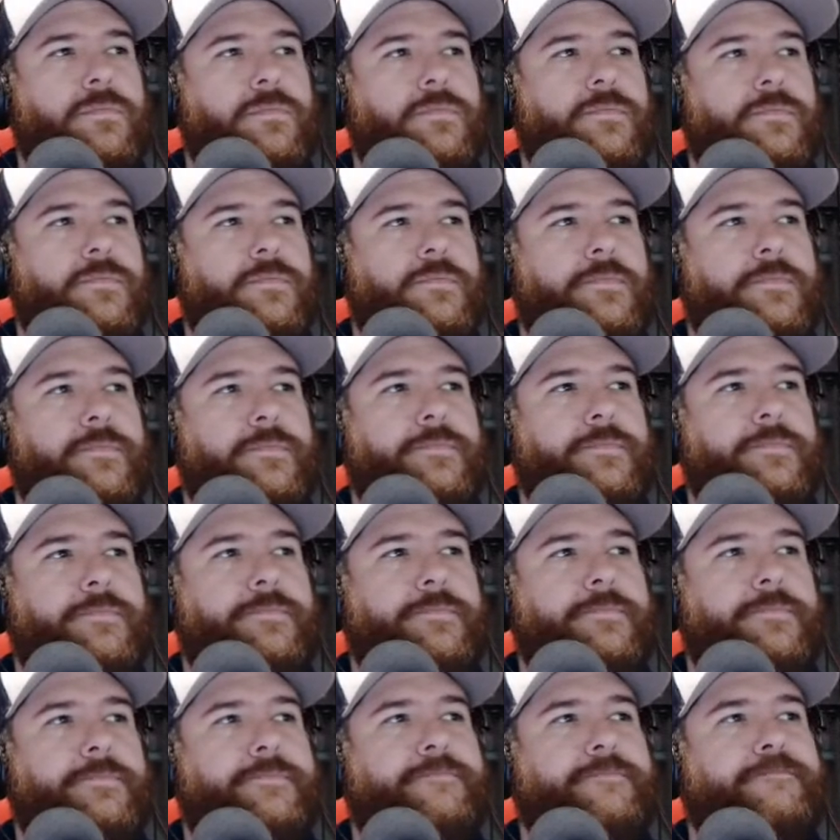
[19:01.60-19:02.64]

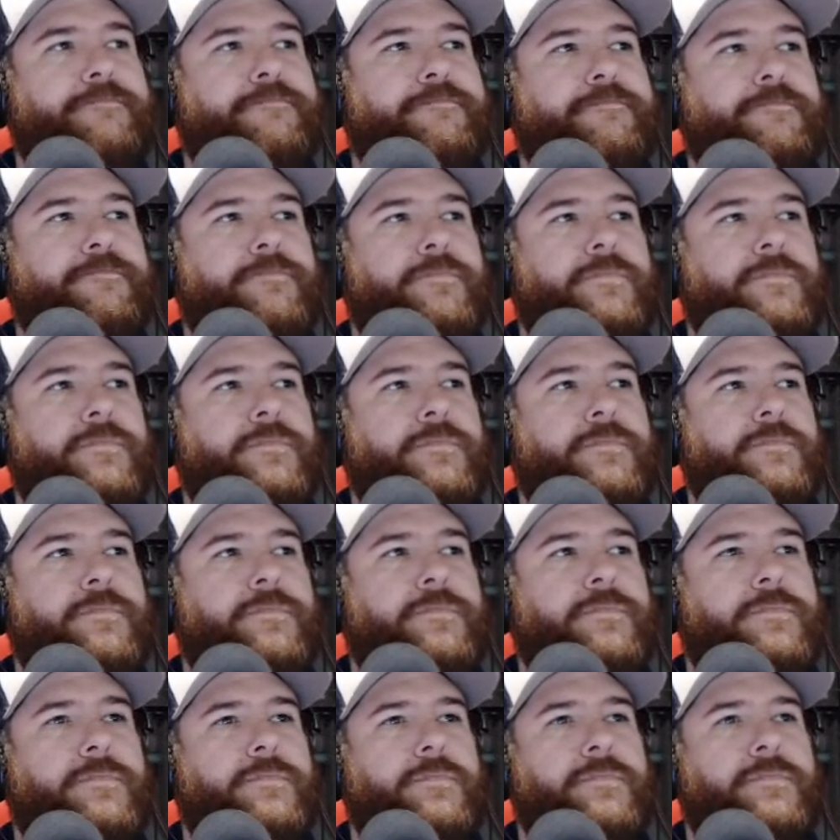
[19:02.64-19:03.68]

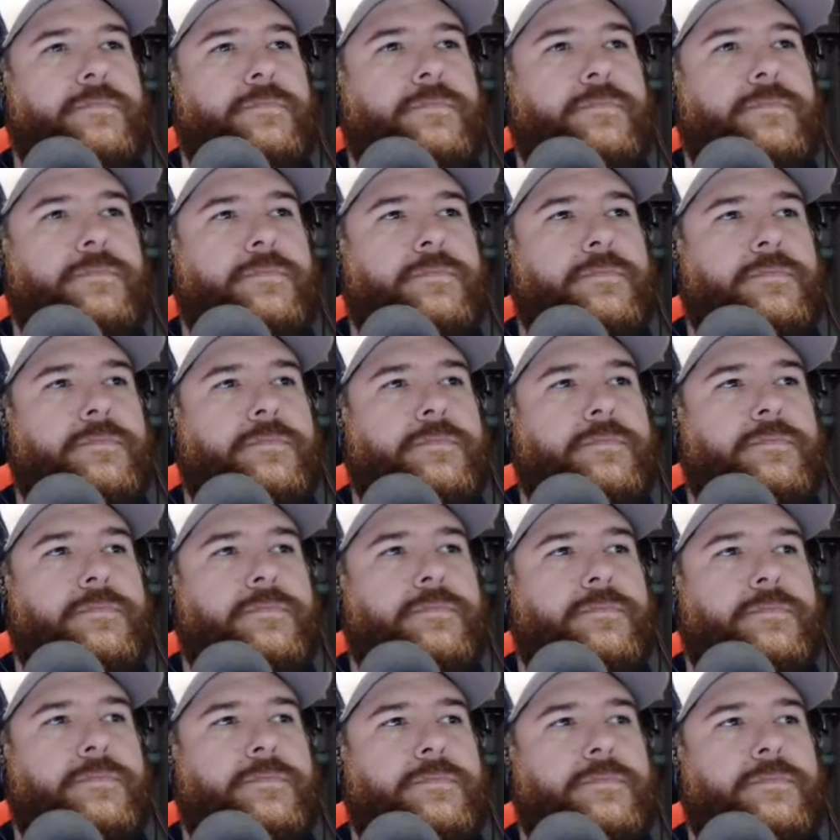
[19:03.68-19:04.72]

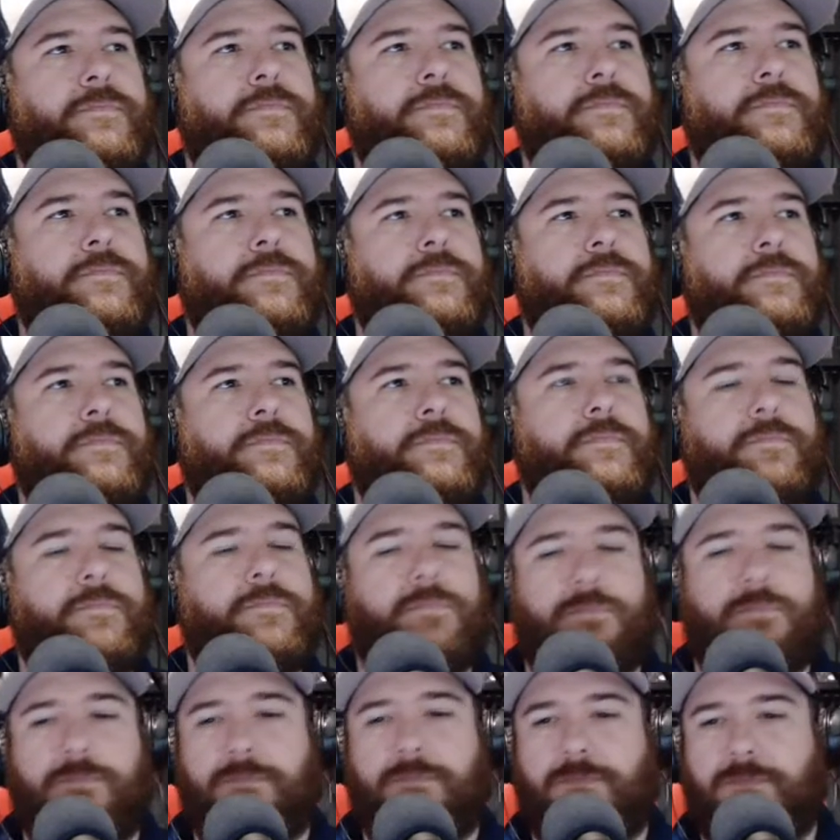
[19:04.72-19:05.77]

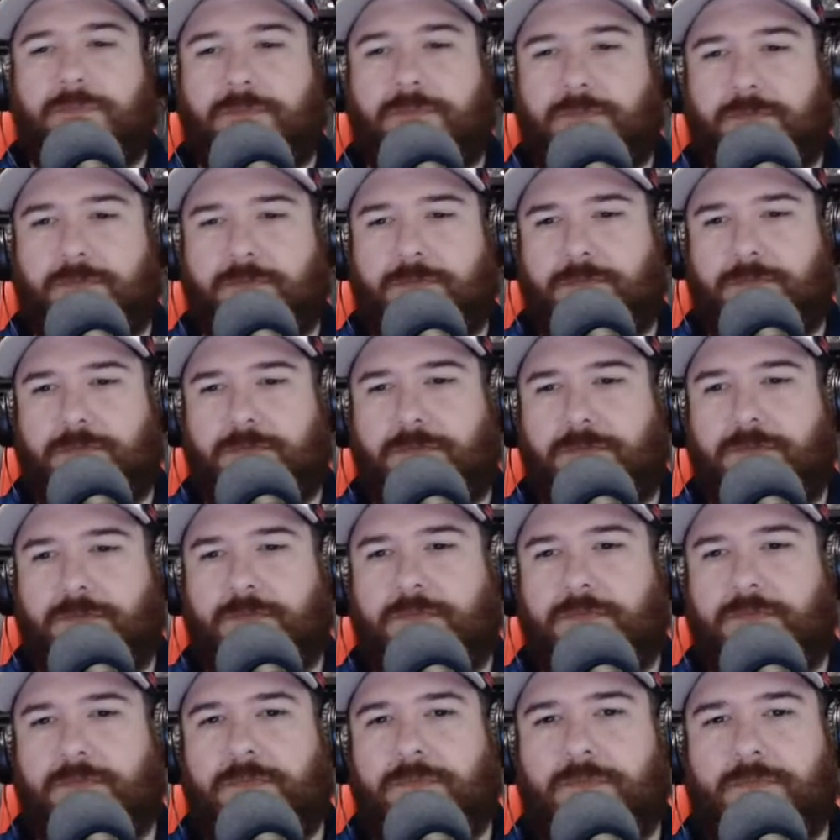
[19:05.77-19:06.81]

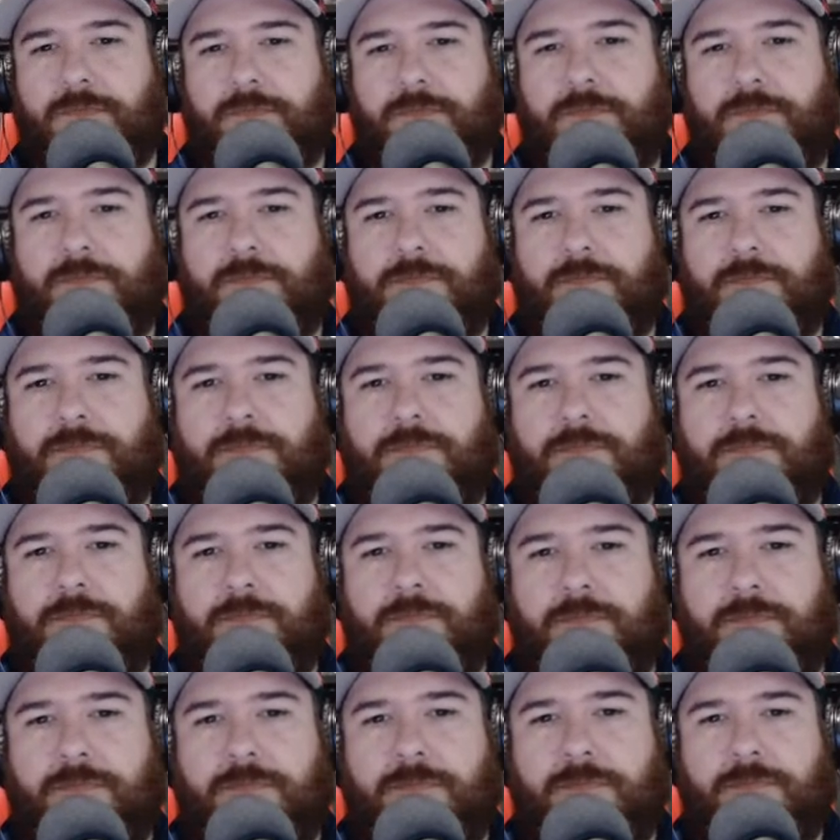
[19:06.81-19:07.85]

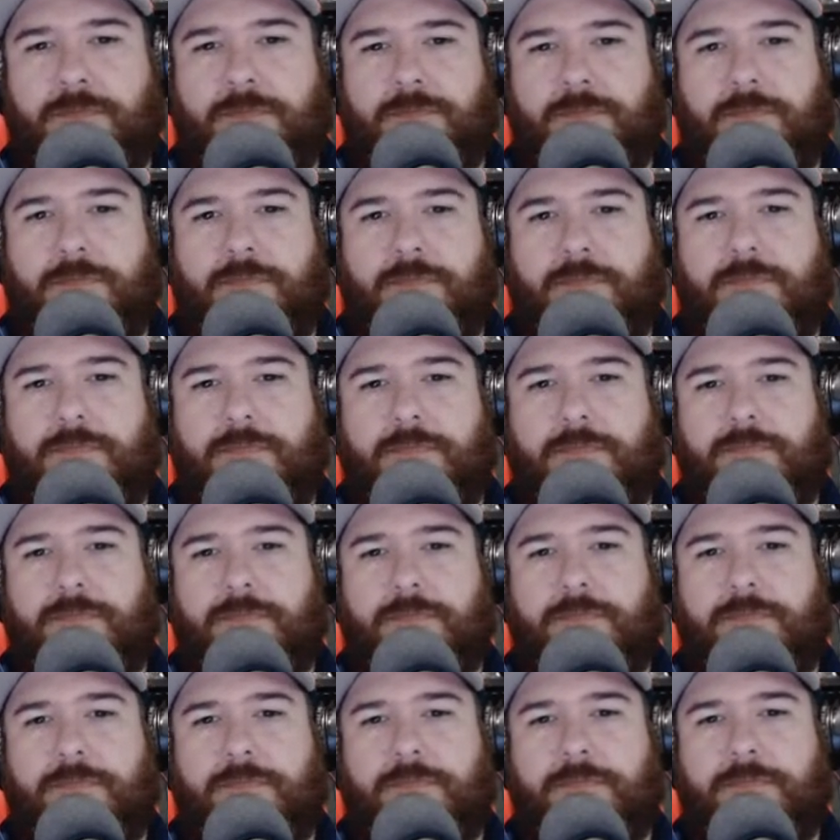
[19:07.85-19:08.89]

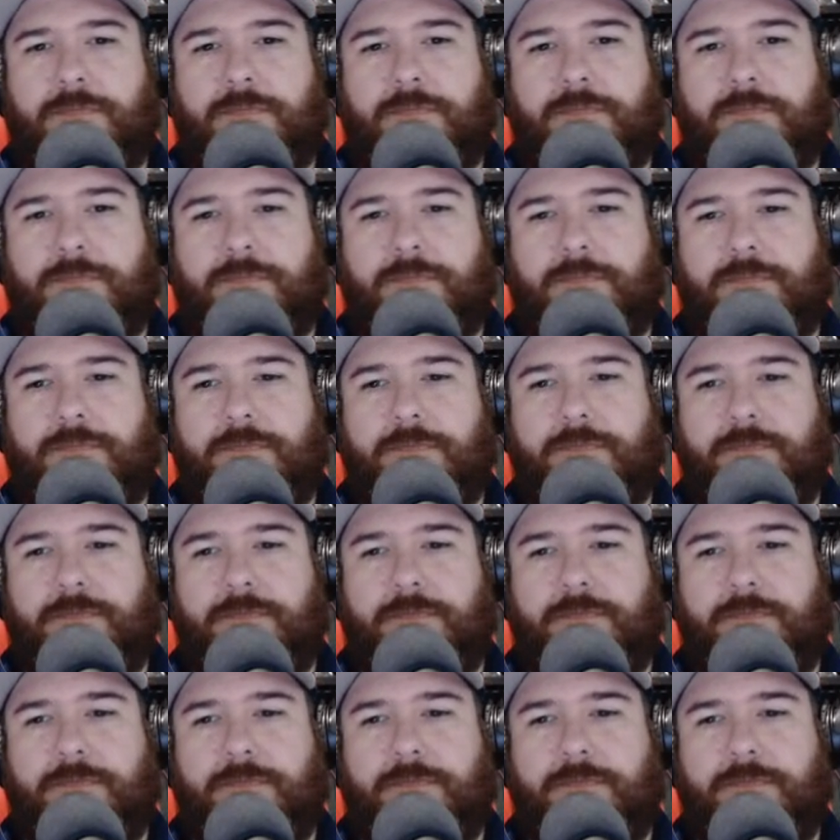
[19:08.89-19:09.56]
[no speech]